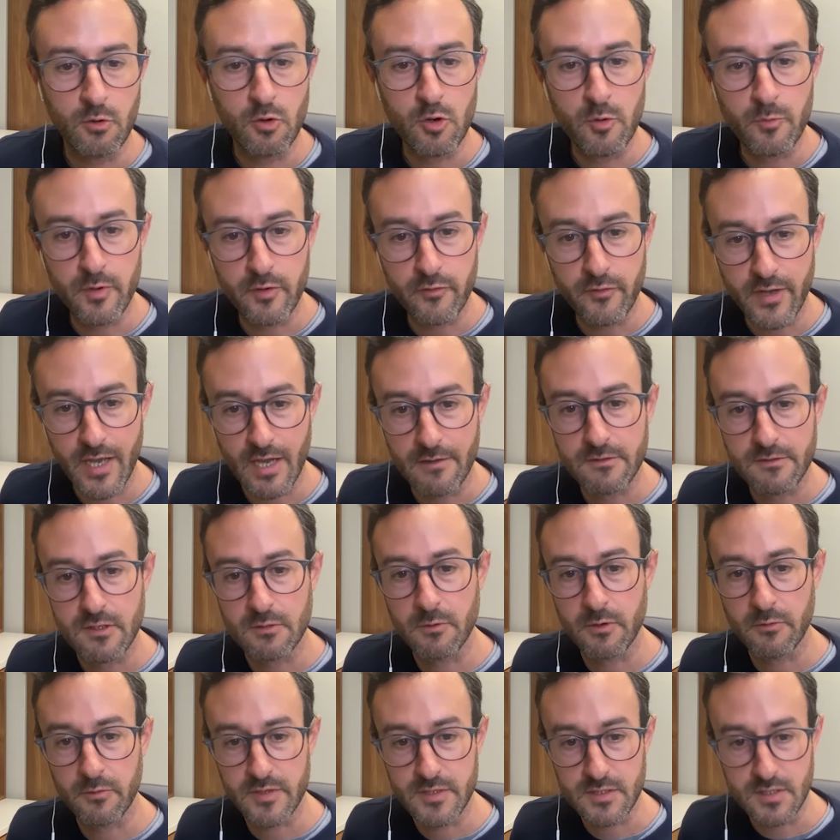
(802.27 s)
group of calves that
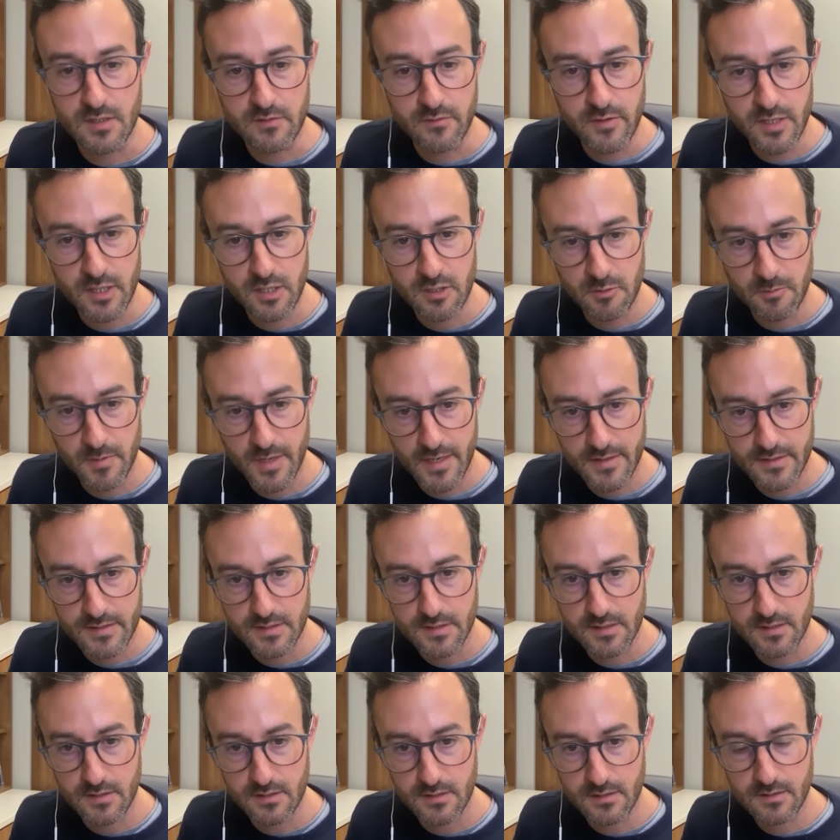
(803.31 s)
were receiving
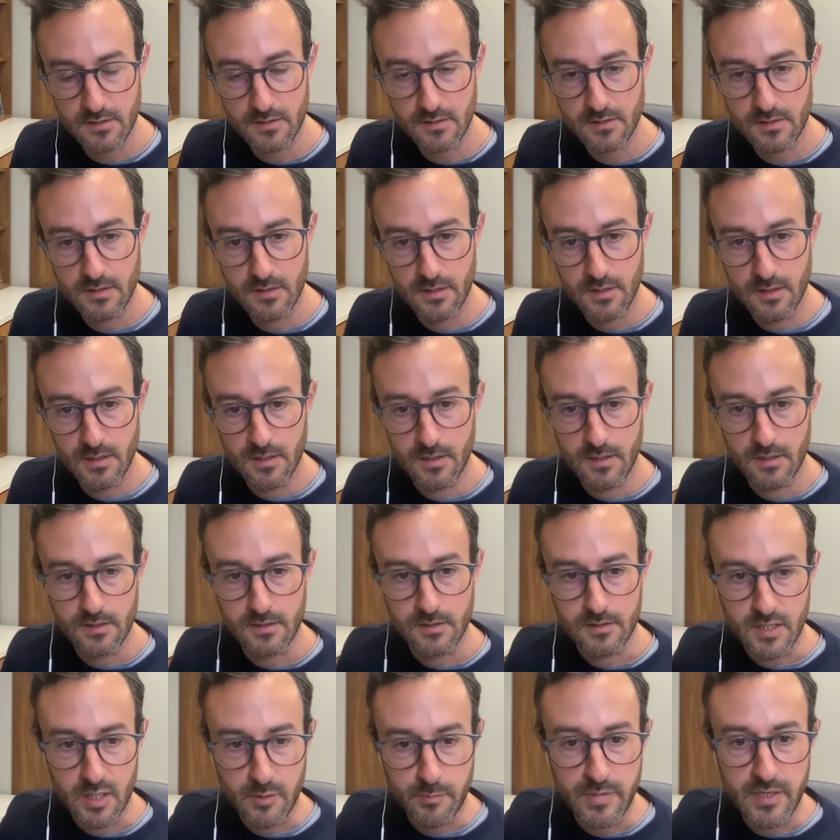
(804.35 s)
neomycin,
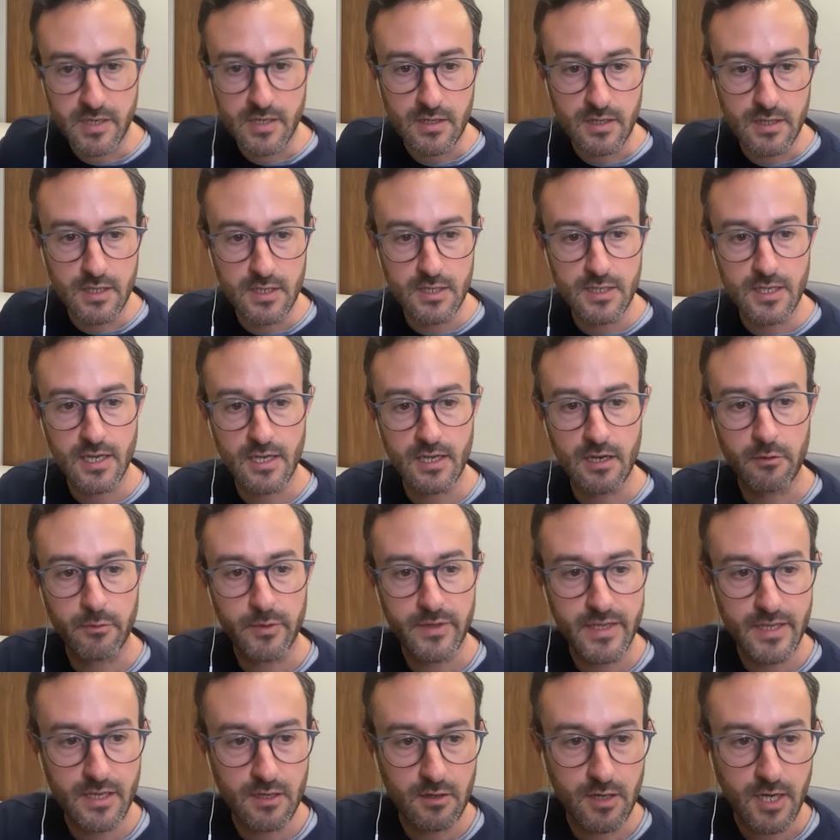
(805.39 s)
typically
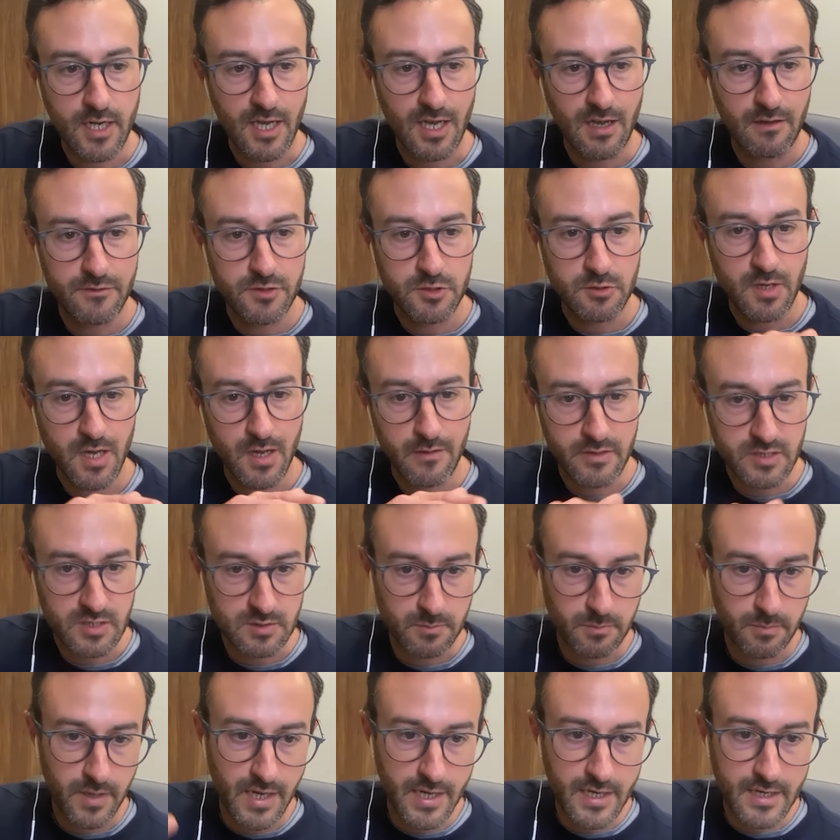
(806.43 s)
diarrhea on calves, you have a
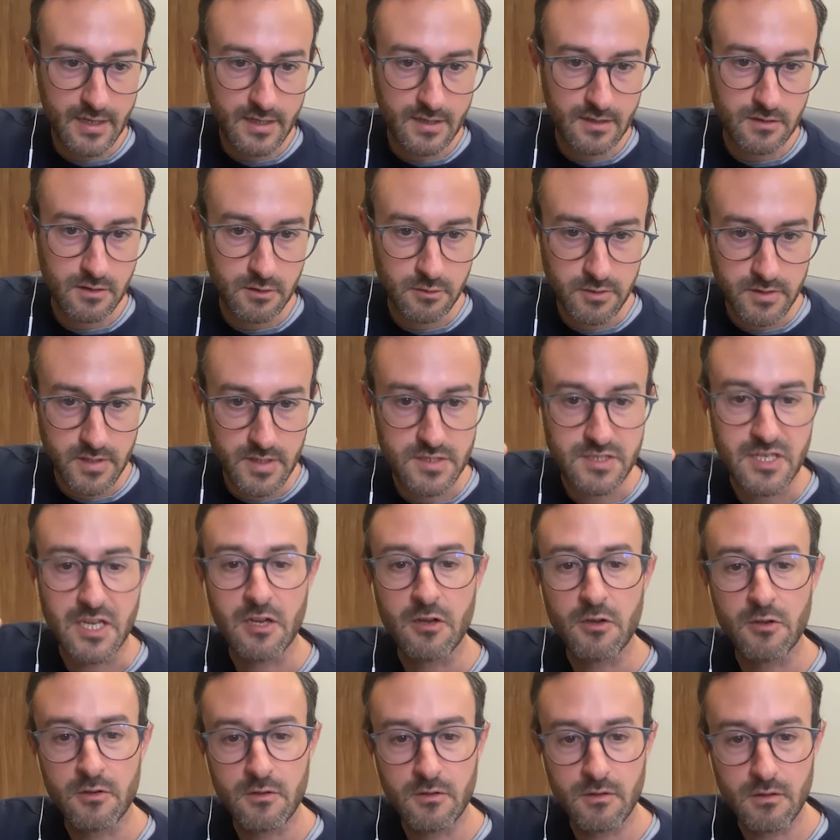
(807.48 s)
spike during the
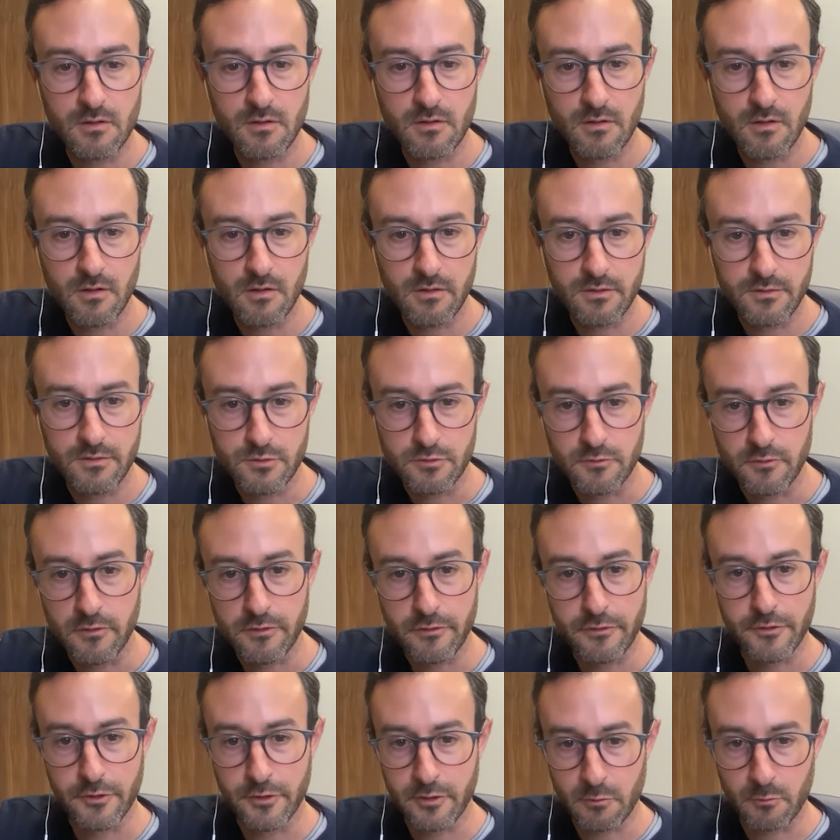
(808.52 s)
second to
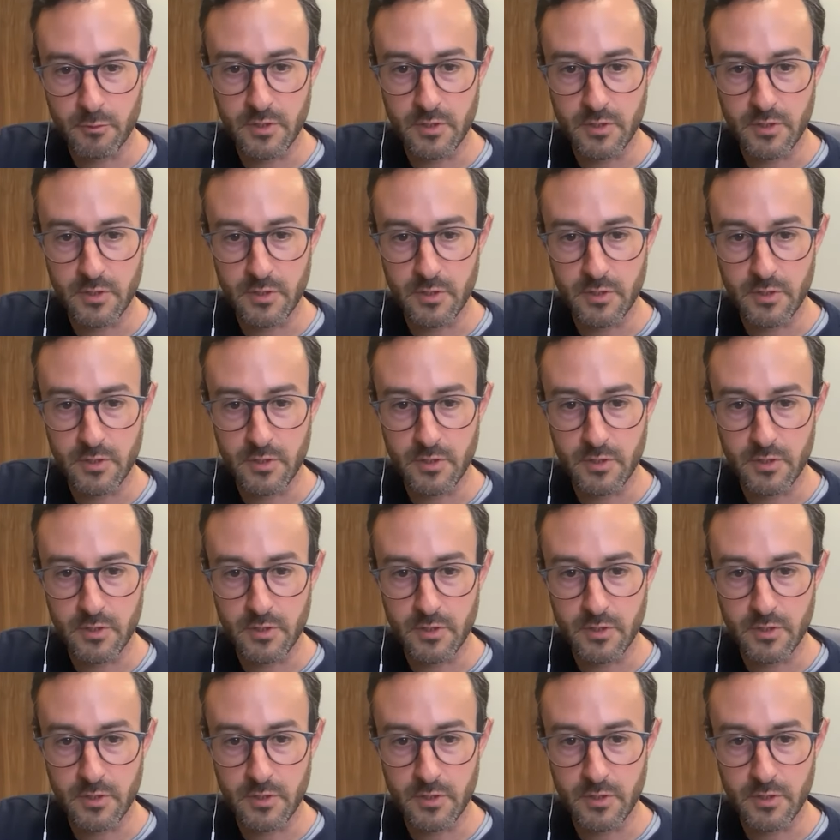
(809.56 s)
third